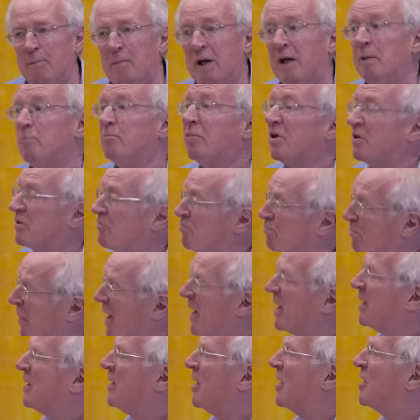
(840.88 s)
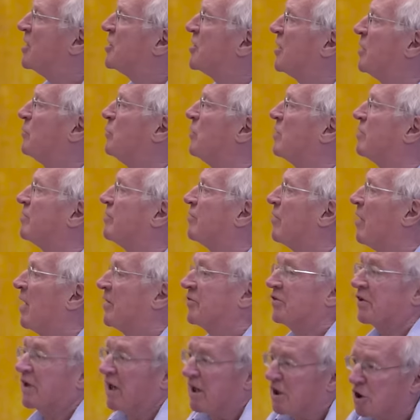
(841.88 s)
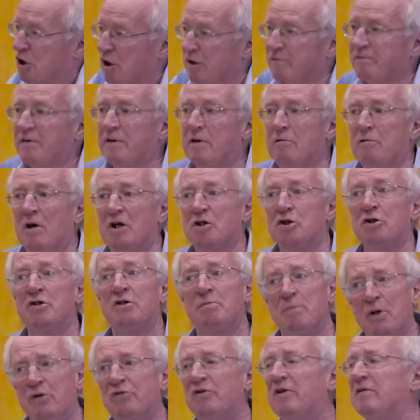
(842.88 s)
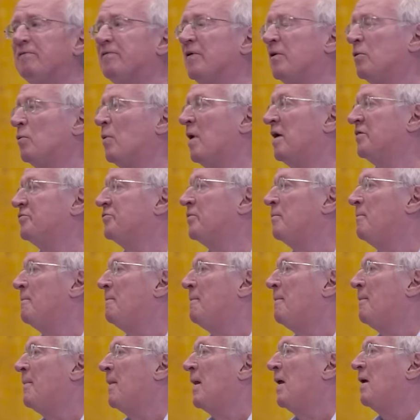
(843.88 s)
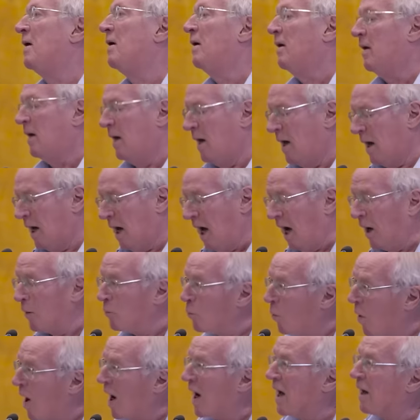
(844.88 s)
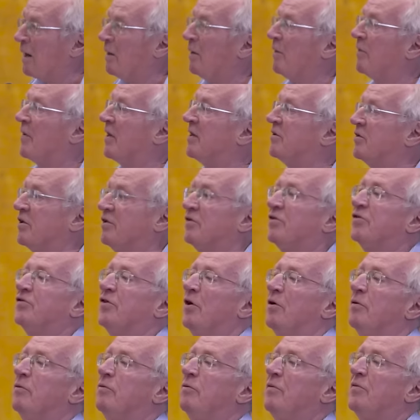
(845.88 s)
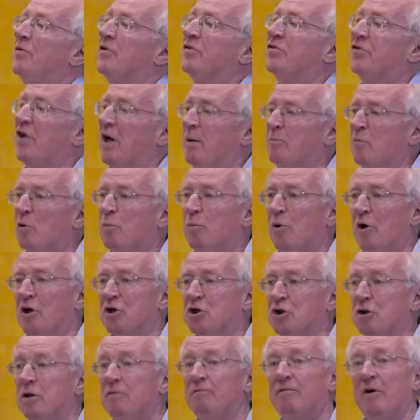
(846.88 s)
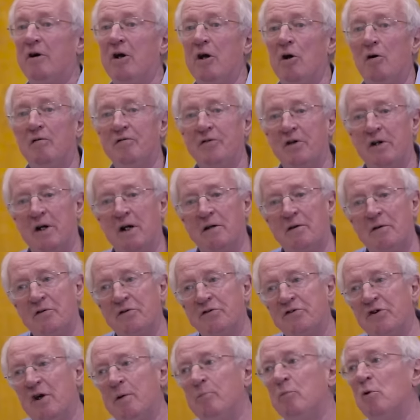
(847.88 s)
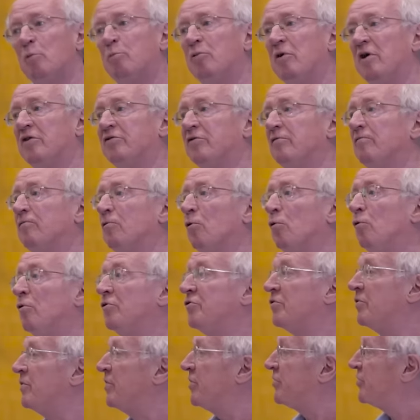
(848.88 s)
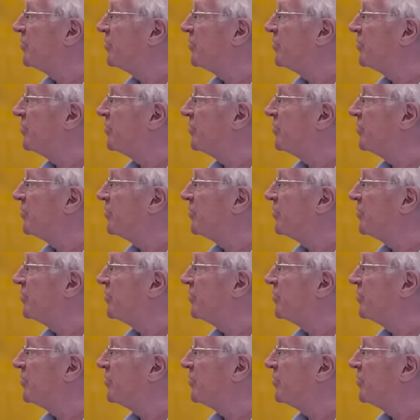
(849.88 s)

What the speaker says: came in, but by and large, they worked for us, occasionally for the Russians, mostly for the West. And while they did so, the same repression, very often under the same repressive laws, and